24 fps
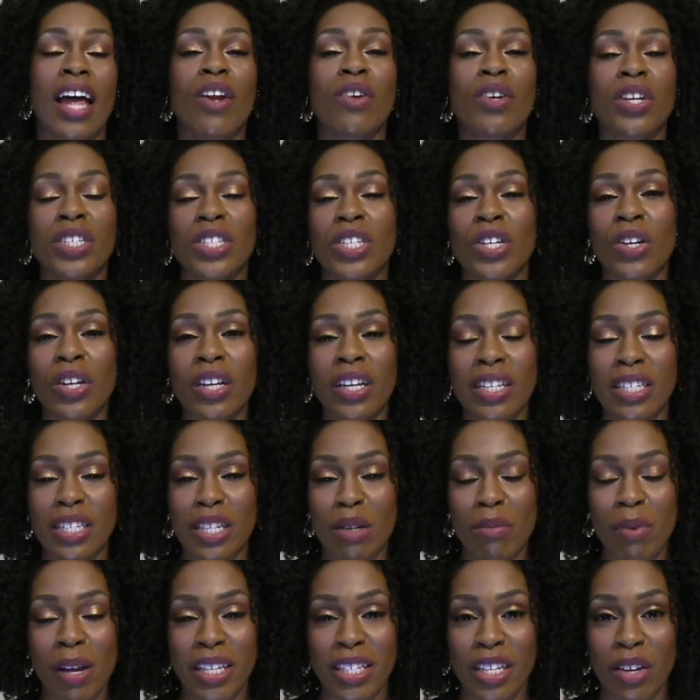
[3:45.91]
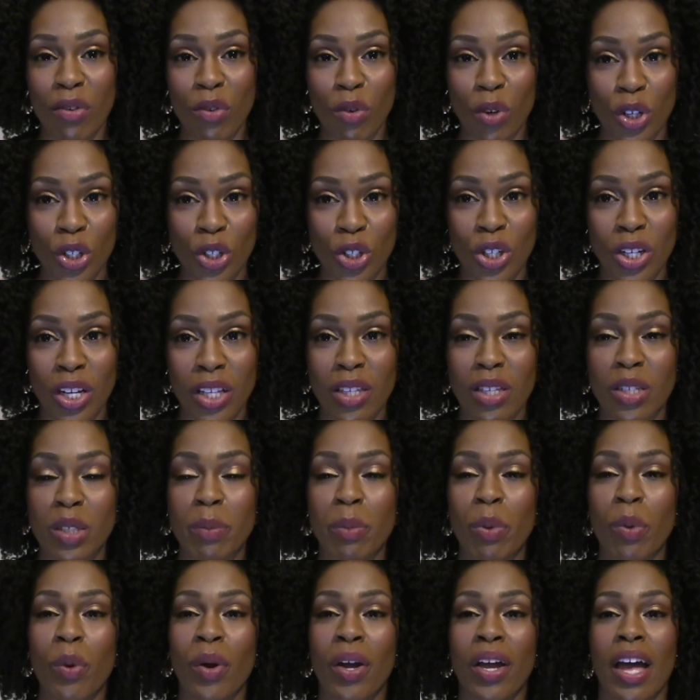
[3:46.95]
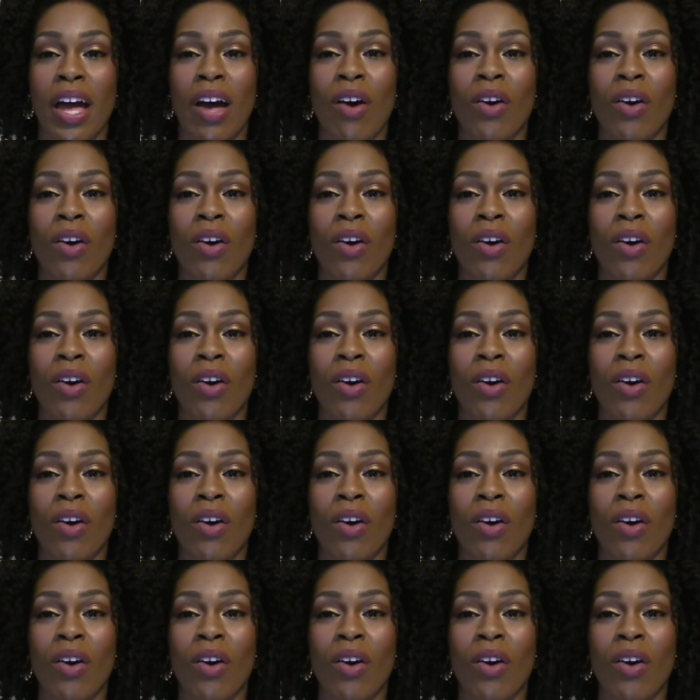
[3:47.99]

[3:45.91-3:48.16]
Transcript: I don't necessarily consider myself Christian at this point.